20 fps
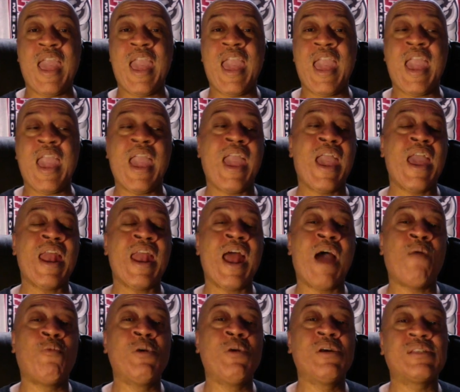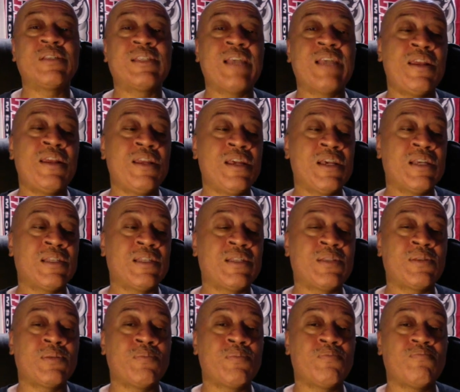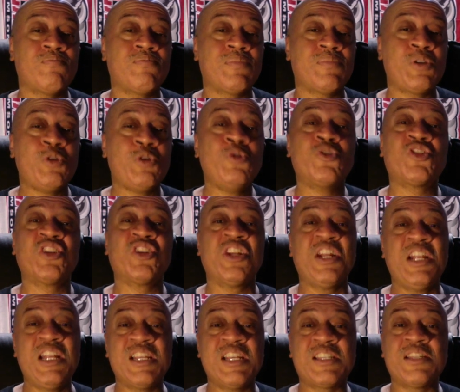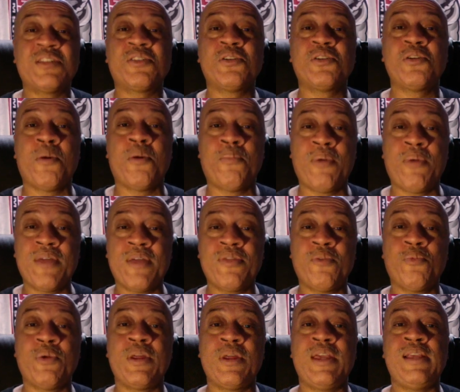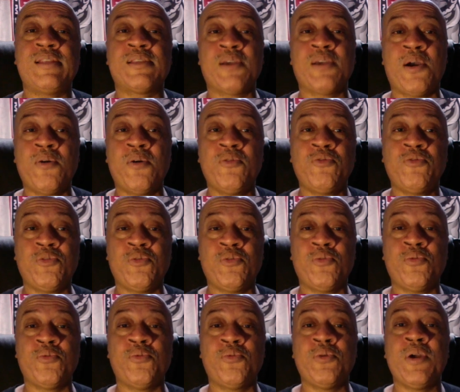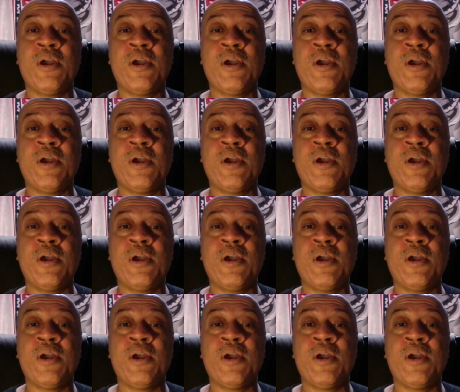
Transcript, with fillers: And I will say this you should have listened to your brother when he told you,